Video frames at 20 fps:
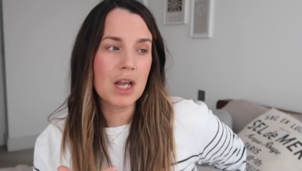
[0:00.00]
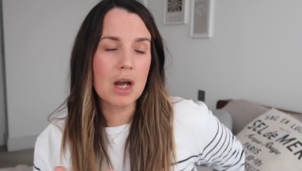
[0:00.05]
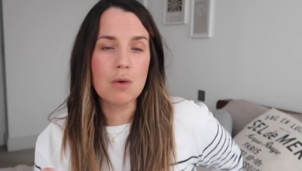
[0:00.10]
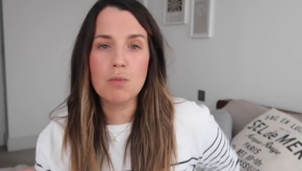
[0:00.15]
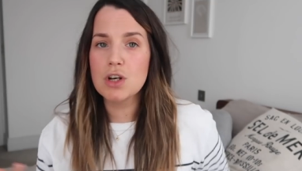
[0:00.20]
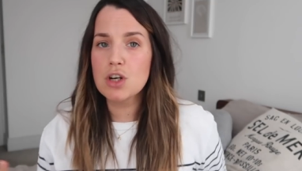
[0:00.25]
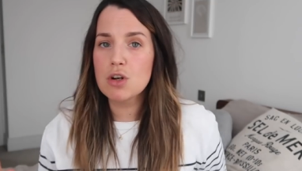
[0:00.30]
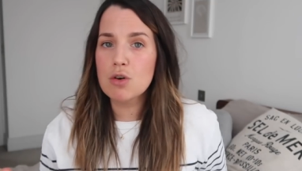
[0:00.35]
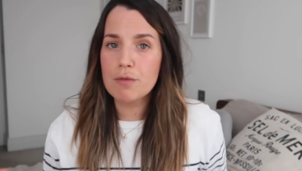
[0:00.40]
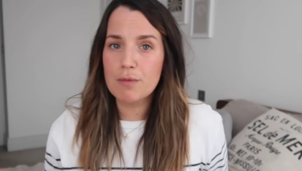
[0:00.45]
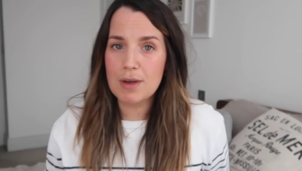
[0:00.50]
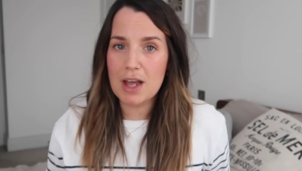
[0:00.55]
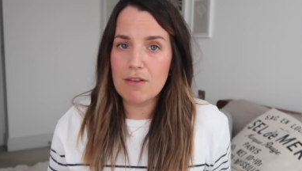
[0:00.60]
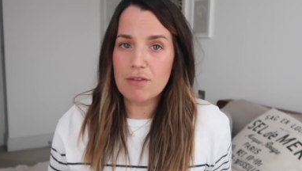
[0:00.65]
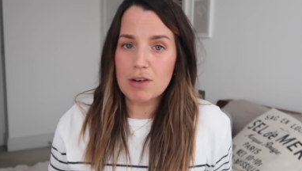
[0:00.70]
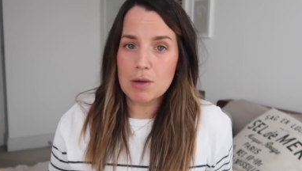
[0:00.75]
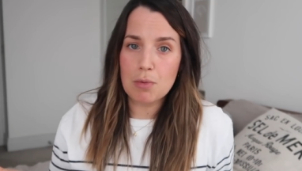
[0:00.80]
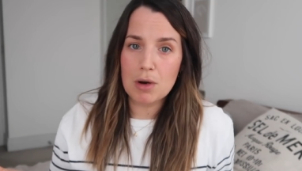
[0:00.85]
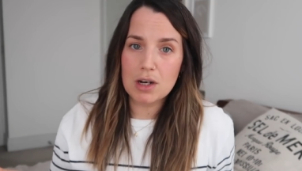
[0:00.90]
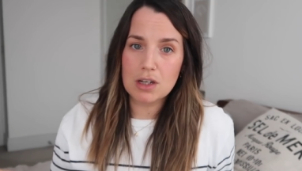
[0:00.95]
And when you're
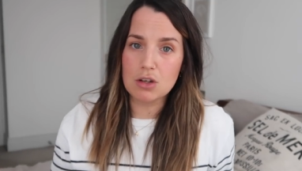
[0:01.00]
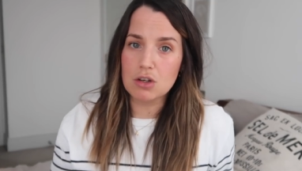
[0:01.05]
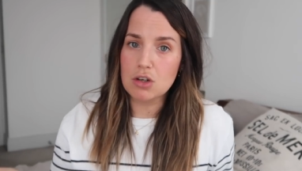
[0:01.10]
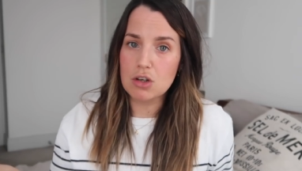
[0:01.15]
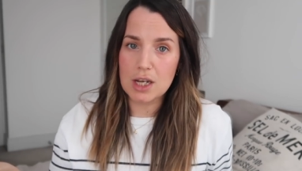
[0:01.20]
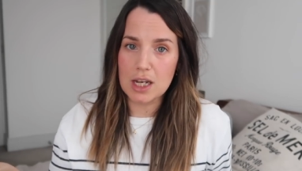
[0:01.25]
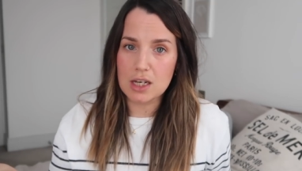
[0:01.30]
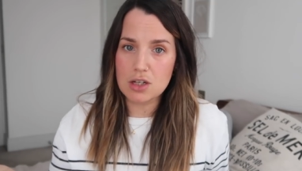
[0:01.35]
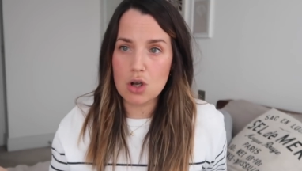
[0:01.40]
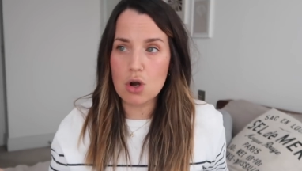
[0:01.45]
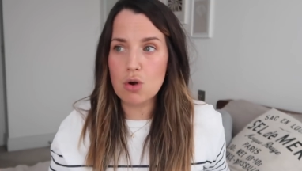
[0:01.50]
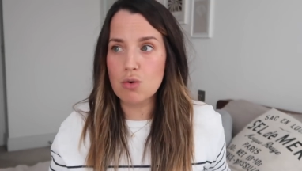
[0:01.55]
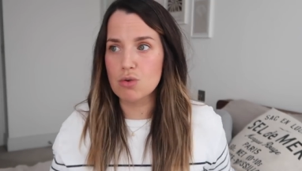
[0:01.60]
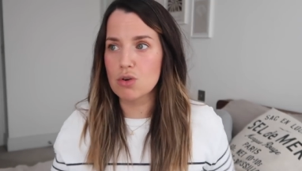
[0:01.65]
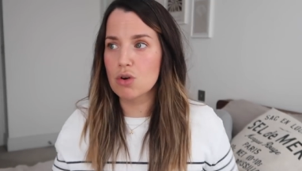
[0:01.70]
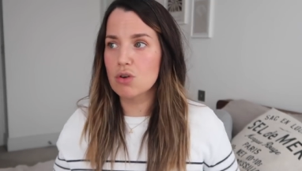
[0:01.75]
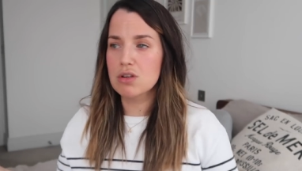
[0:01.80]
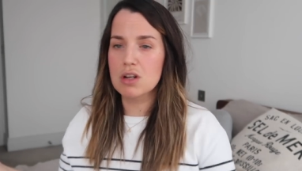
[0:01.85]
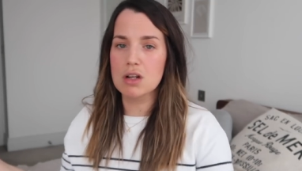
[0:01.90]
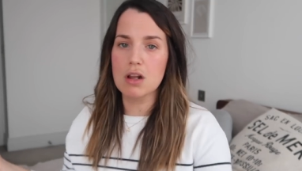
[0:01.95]
heavily pregnant, you get told
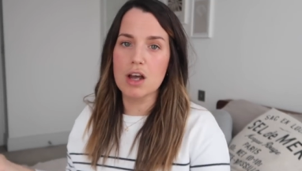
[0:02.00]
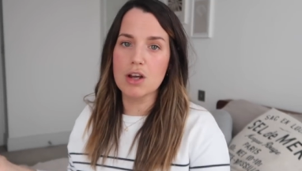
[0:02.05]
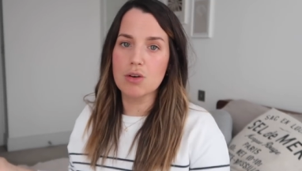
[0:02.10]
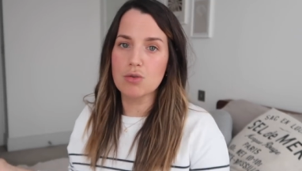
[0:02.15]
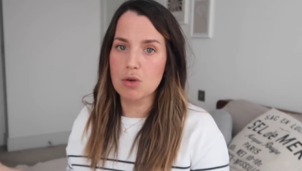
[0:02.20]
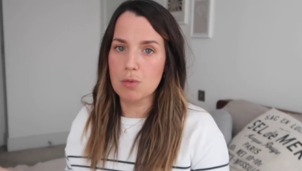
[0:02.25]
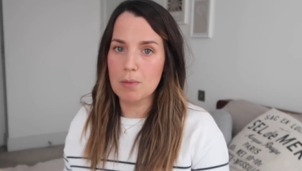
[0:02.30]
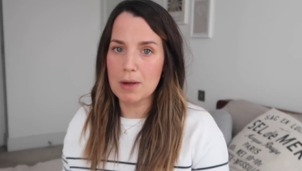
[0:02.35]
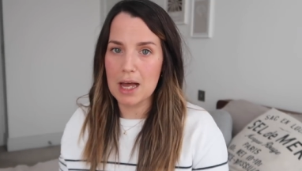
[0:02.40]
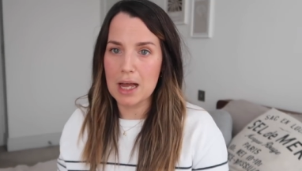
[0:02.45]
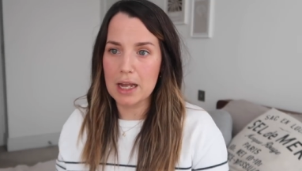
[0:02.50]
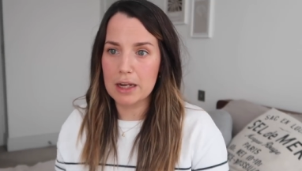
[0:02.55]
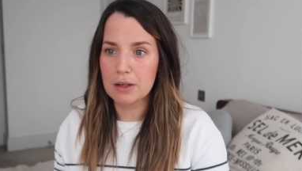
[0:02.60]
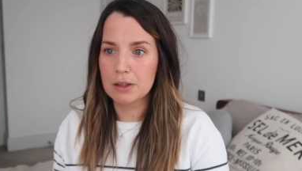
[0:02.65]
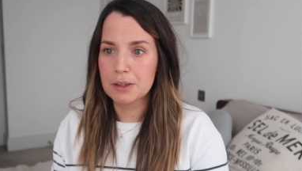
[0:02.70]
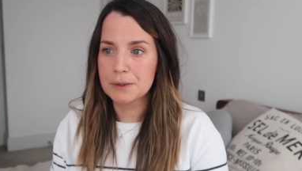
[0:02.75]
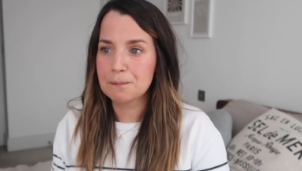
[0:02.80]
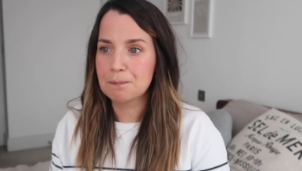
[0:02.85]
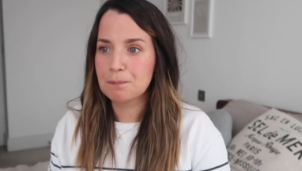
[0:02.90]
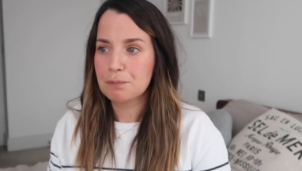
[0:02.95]
not to lie on your
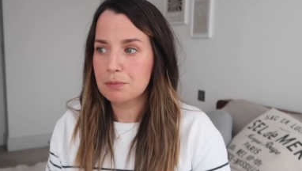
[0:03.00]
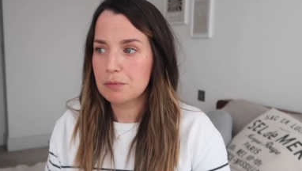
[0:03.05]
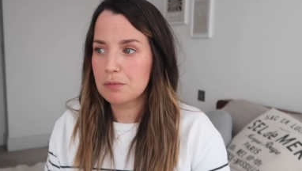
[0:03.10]
back.